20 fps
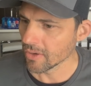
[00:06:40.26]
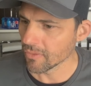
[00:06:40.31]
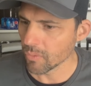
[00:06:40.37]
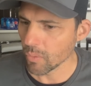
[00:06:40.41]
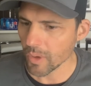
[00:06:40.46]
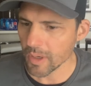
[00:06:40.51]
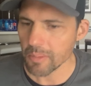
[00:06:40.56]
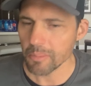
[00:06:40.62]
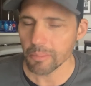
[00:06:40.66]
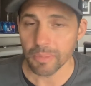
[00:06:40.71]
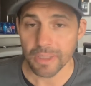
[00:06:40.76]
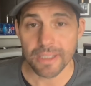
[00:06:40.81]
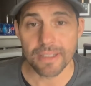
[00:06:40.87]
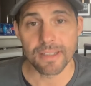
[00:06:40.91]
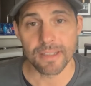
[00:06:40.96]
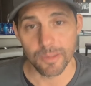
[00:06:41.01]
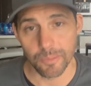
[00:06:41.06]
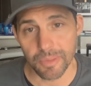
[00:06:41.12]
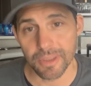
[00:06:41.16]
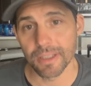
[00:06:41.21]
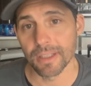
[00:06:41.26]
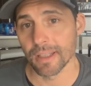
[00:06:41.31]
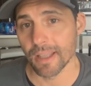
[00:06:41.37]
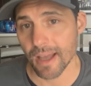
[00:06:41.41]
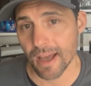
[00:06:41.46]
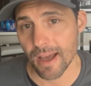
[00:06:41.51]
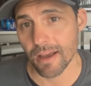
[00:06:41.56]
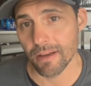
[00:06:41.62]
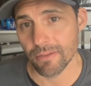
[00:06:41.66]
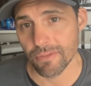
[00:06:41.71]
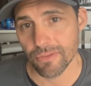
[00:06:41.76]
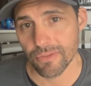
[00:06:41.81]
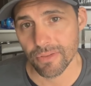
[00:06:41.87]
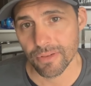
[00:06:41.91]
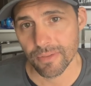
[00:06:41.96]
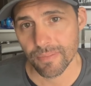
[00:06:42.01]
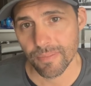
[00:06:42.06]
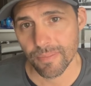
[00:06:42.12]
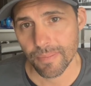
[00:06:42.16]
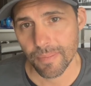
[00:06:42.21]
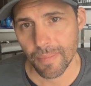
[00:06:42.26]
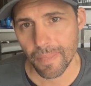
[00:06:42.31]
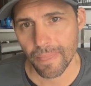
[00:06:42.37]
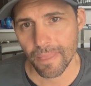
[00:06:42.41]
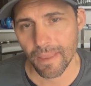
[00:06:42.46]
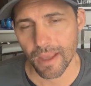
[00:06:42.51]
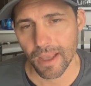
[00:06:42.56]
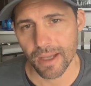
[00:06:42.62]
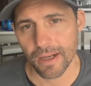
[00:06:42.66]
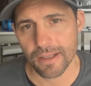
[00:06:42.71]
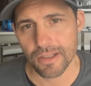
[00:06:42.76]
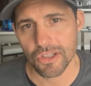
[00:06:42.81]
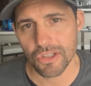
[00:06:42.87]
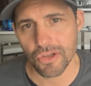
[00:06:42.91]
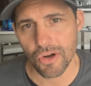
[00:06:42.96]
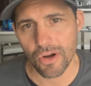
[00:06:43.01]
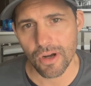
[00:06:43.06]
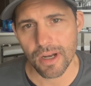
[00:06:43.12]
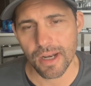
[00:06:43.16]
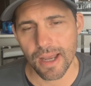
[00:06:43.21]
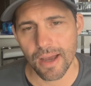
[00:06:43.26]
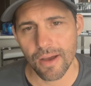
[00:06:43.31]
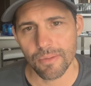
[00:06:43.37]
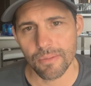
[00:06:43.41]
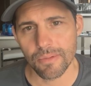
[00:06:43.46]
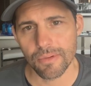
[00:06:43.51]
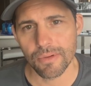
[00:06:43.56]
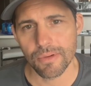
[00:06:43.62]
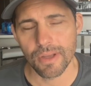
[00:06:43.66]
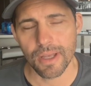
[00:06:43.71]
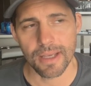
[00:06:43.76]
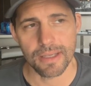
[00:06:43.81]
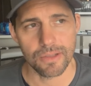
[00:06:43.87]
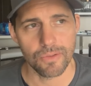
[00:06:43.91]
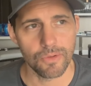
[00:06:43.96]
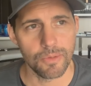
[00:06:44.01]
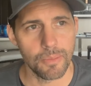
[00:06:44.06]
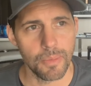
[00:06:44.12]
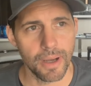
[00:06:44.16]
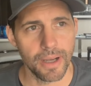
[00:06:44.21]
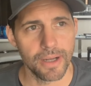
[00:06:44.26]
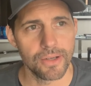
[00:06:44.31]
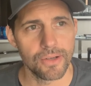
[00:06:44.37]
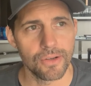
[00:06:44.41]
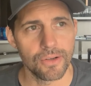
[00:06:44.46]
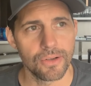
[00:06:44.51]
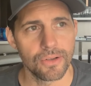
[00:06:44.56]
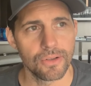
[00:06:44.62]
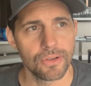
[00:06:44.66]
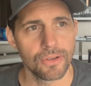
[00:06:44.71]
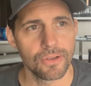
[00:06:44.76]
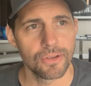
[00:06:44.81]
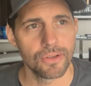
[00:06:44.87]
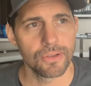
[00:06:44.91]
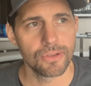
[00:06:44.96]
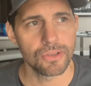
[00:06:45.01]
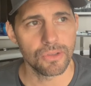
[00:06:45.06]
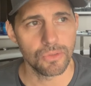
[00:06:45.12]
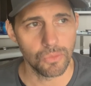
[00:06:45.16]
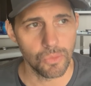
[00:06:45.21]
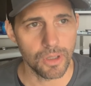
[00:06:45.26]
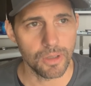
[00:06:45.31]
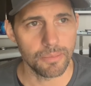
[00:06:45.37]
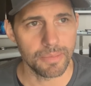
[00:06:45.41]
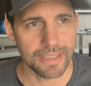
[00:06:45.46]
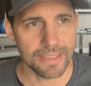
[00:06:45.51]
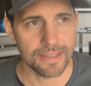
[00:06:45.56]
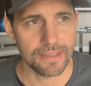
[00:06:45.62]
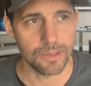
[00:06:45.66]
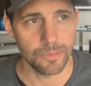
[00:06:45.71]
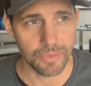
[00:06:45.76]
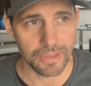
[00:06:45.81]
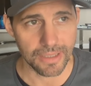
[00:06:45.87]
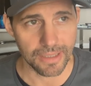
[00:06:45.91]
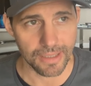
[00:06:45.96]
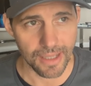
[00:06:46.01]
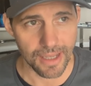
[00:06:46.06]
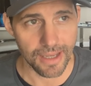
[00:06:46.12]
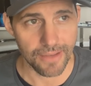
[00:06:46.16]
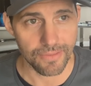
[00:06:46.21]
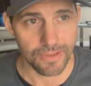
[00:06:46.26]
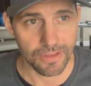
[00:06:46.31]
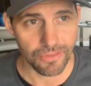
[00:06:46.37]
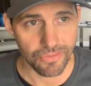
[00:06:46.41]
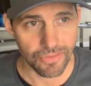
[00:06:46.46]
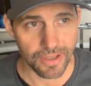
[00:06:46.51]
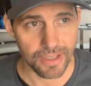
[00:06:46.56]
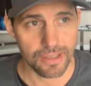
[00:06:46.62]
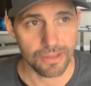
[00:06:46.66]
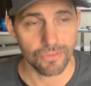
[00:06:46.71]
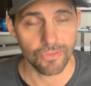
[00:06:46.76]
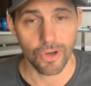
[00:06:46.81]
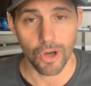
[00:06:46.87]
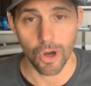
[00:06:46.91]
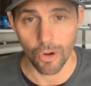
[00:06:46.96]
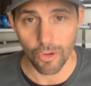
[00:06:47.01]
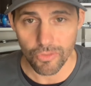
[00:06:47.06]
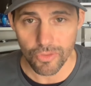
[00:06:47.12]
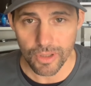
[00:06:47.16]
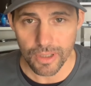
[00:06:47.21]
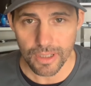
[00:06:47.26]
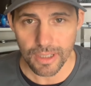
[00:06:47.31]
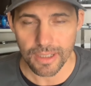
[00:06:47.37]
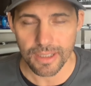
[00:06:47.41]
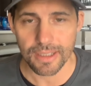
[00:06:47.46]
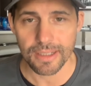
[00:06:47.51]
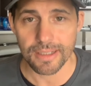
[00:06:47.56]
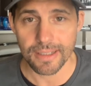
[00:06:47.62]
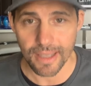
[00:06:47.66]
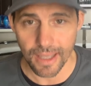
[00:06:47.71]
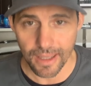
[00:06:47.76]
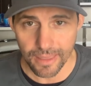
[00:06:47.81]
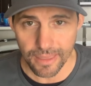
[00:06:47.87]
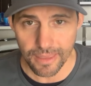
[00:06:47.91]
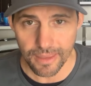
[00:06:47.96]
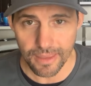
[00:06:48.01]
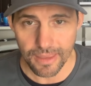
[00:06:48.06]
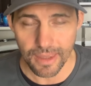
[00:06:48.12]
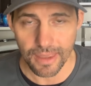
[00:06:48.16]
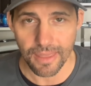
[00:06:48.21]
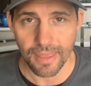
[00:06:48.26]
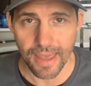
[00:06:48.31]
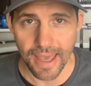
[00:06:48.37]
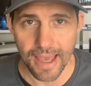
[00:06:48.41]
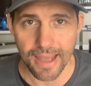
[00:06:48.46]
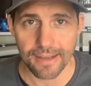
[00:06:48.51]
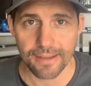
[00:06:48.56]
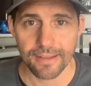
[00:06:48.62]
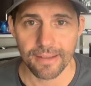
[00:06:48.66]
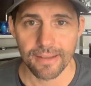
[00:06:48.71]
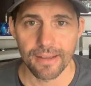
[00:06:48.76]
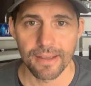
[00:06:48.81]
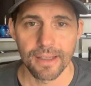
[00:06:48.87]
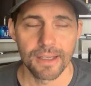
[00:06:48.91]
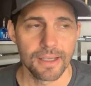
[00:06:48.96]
of what it means to be alive. And it started out as a reminder to what it means to be alive in the face of COVID and the death that that